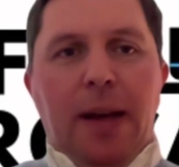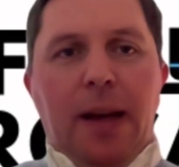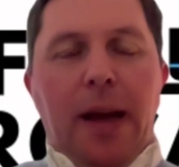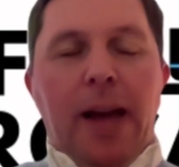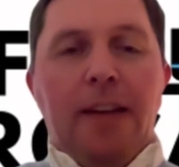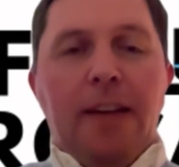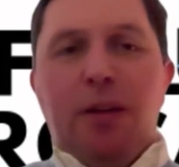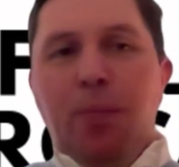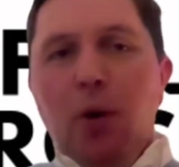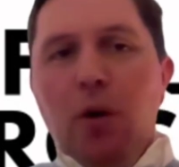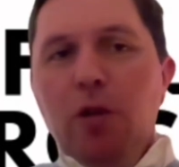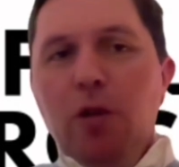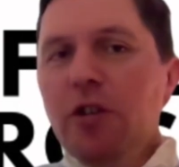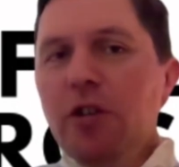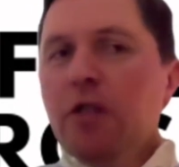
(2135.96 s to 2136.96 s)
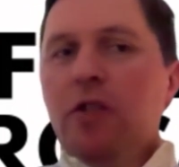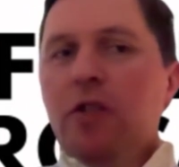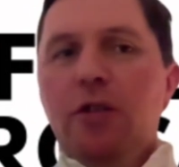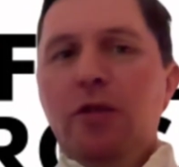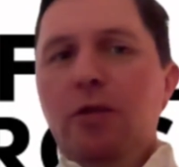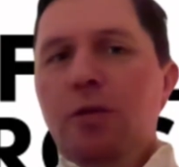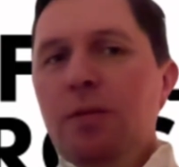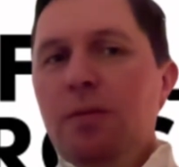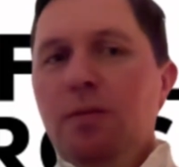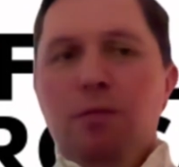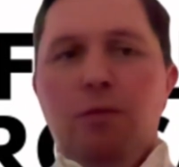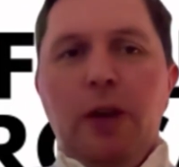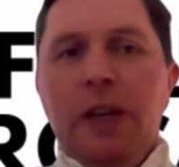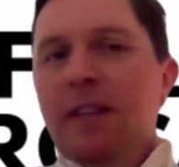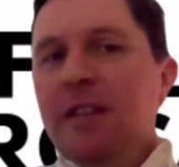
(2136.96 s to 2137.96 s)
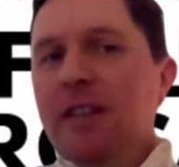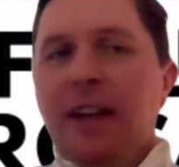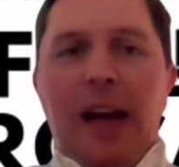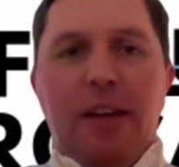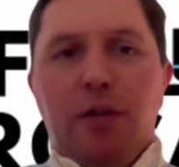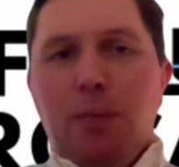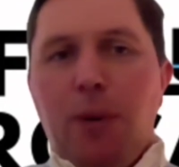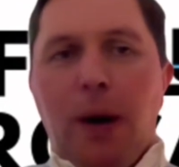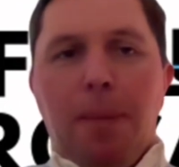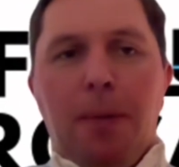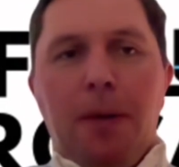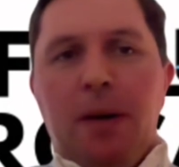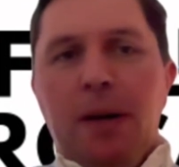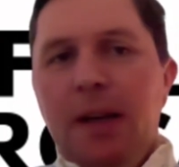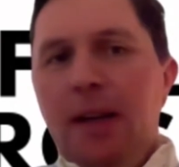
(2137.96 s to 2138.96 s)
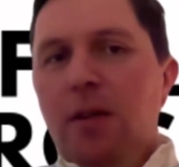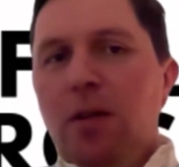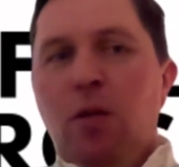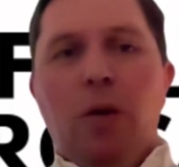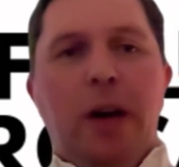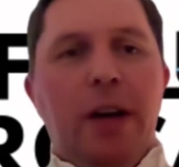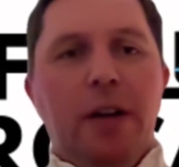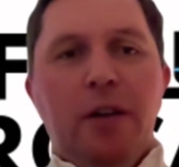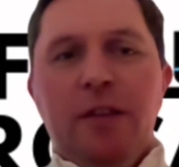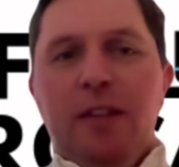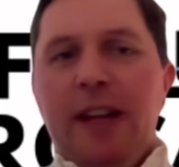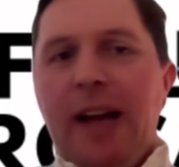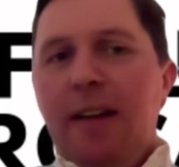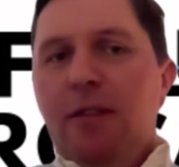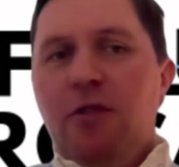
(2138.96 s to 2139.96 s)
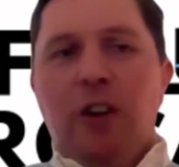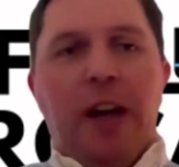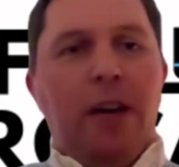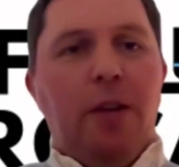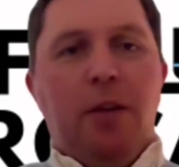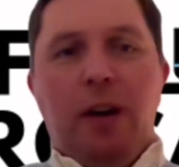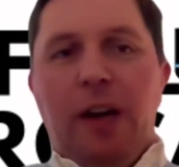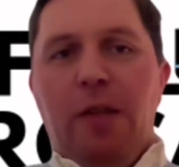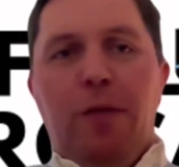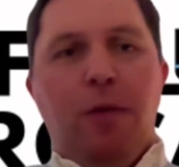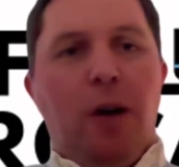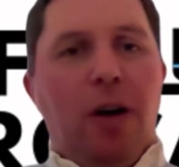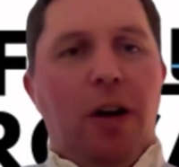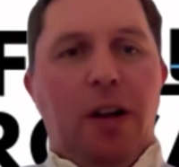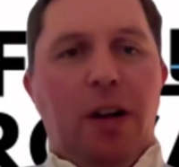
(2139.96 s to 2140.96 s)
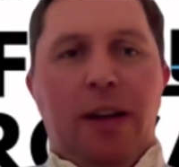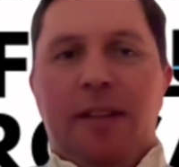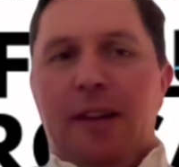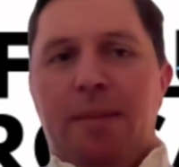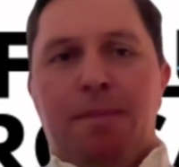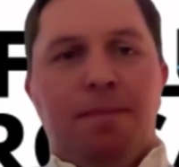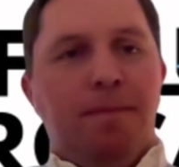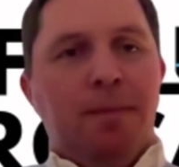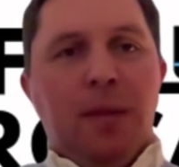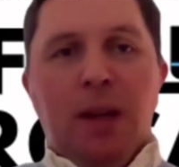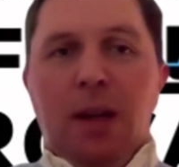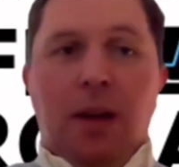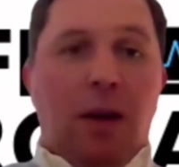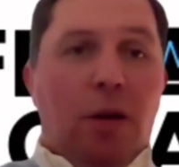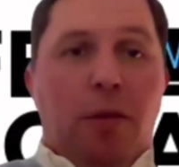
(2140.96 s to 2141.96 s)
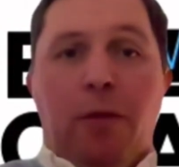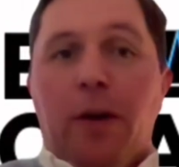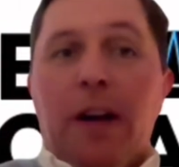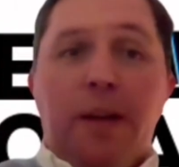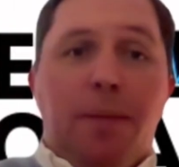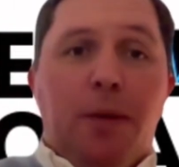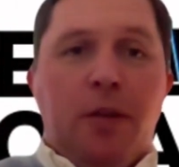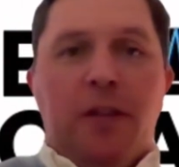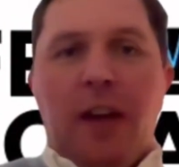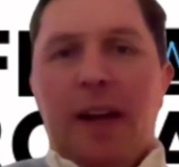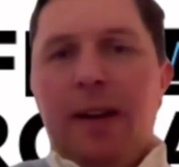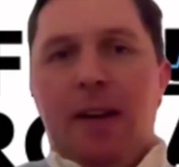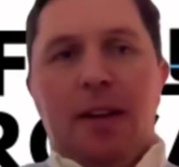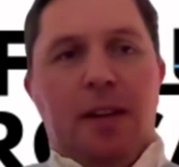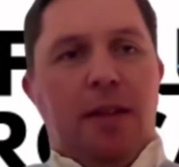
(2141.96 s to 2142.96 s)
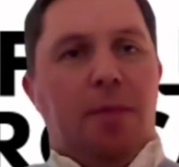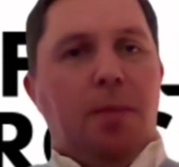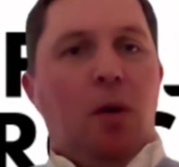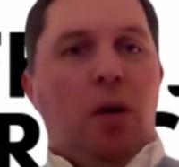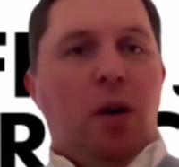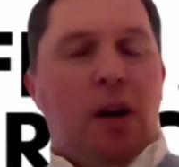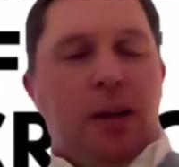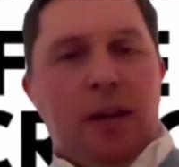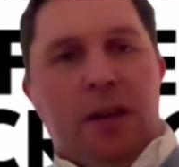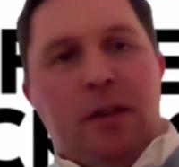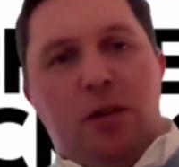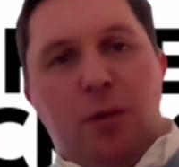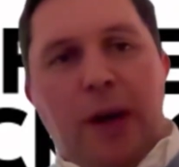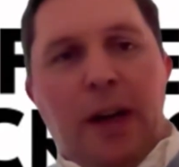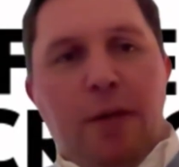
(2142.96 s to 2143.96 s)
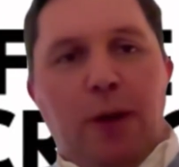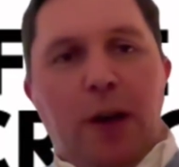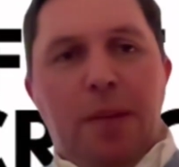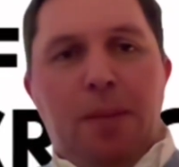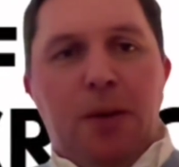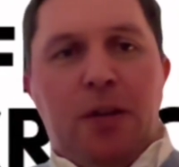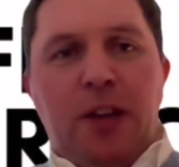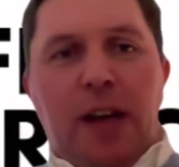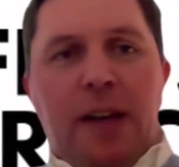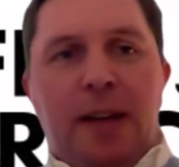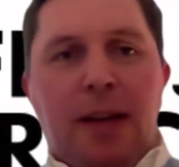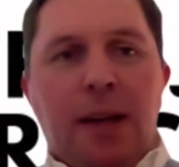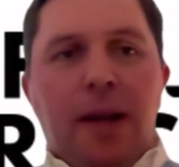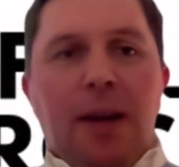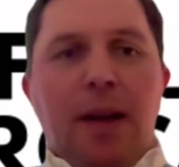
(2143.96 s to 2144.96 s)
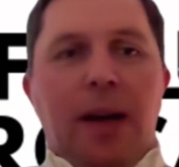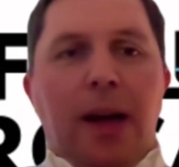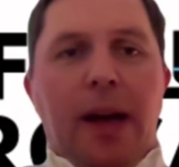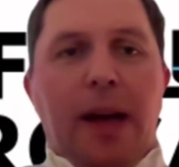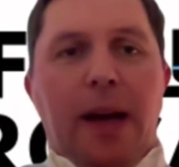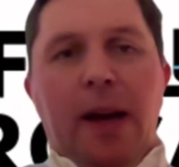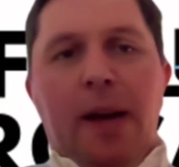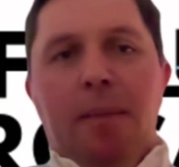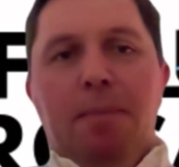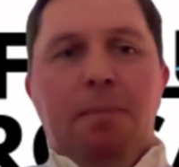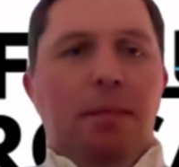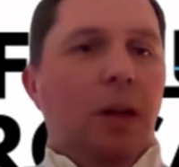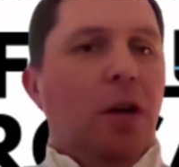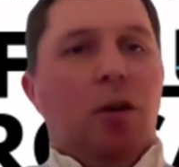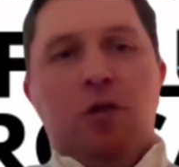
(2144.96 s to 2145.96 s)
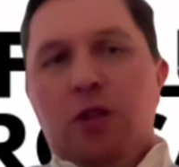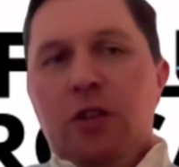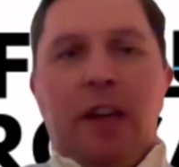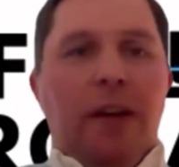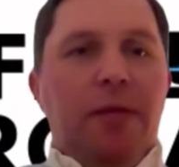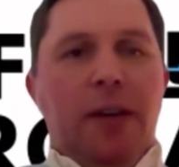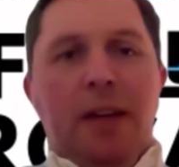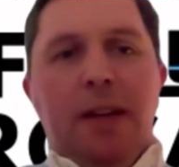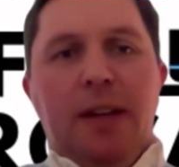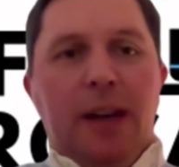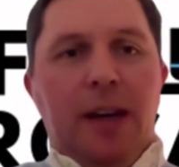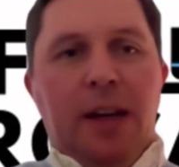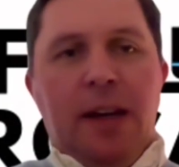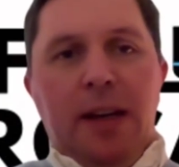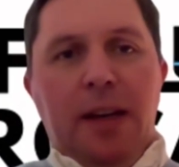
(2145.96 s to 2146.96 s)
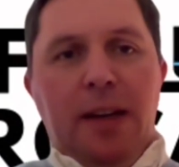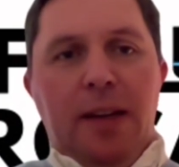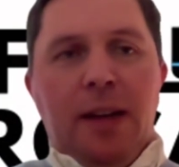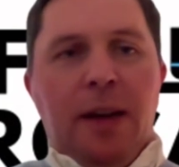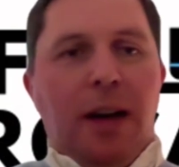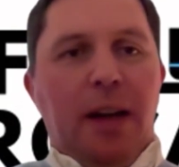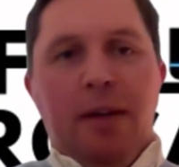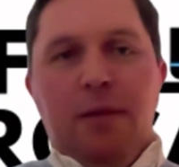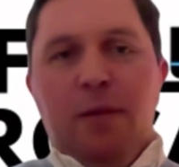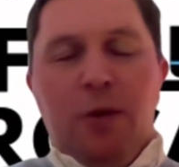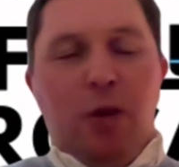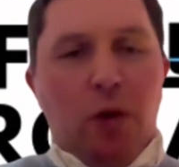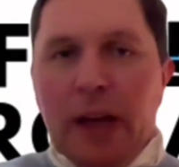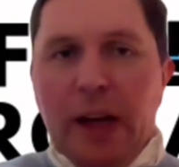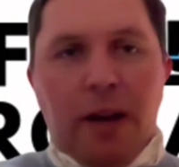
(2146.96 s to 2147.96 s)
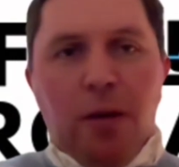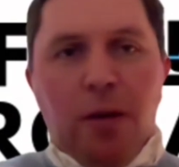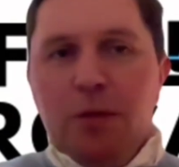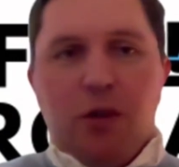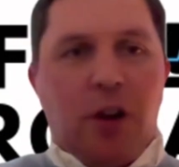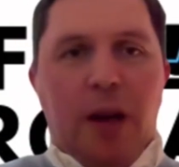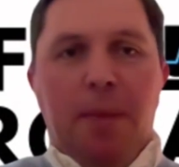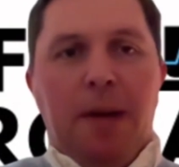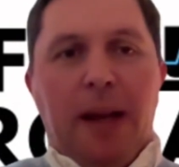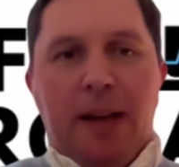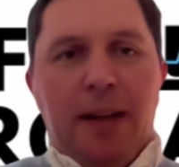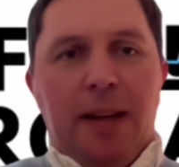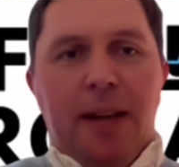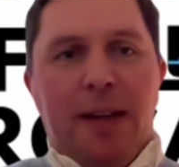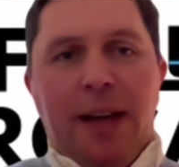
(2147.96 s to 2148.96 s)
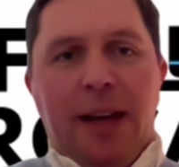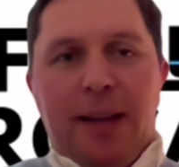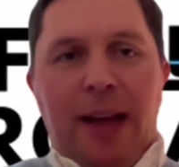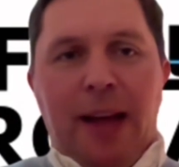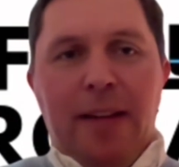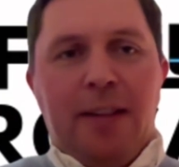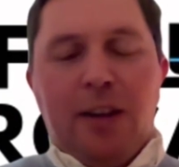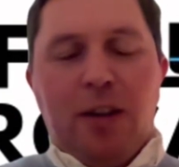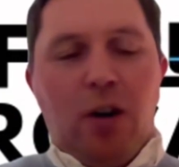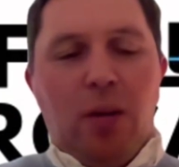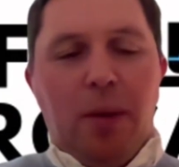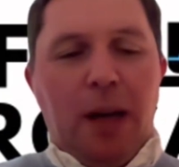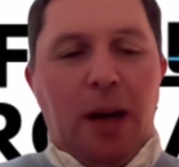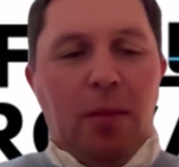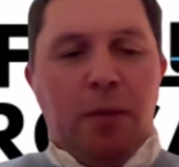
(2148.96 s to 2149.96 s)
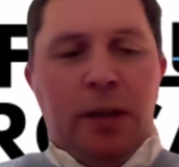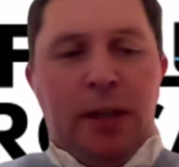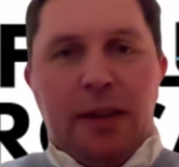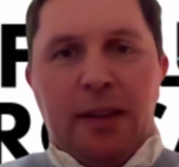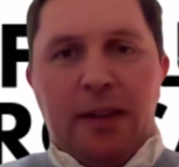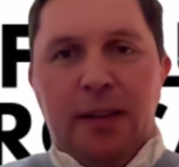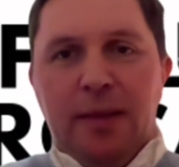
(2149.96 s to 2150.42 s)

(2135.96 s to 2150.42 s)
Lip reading: exposure to REIT / property, where does that generally fall? Is it 5%? Is it more on the 25%? Just given the kind of good income stream that tends to come along with it.